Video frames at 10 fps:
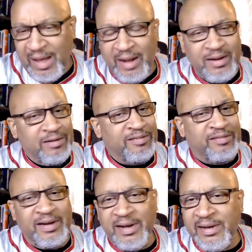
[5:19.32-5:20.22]
I need to
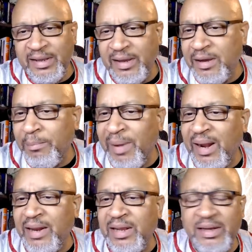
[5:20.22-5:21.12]
say that again,
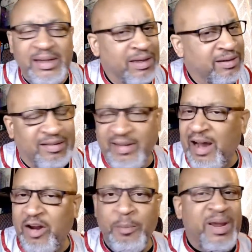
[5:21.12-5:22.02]
man. I need to get this
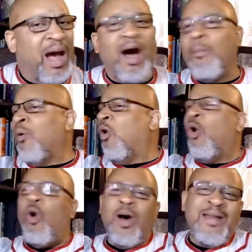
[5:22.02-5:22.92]
out of me. I'm
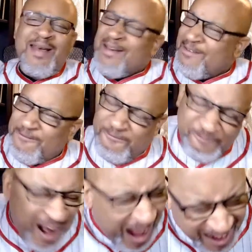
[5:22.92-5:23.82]
on
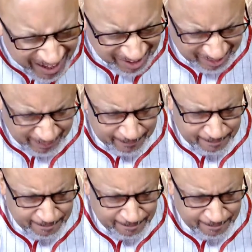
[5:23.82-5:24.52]
fire.